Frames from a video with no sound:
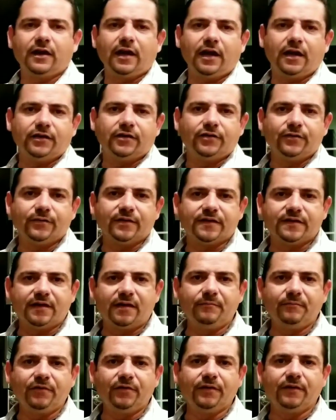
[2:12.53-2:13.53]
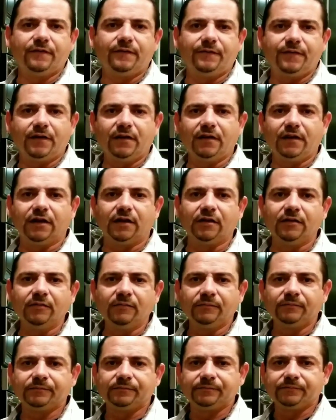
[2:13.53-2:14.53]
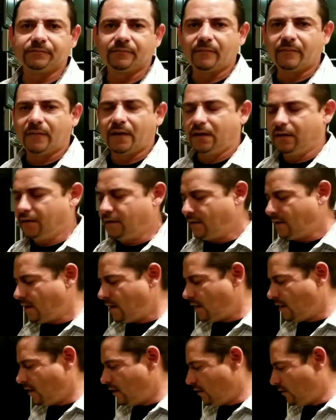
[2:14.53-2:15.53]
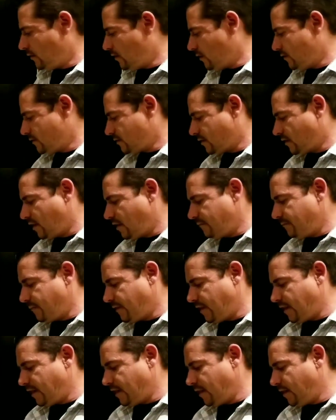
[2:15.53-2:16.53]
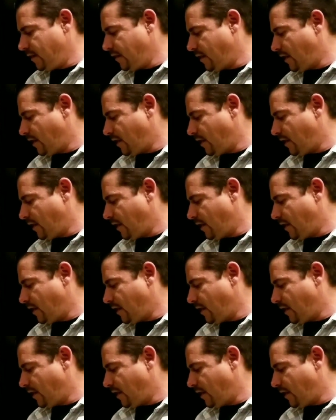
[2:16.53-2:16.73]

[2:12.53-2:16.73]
Okay, to assemble the filling, you start by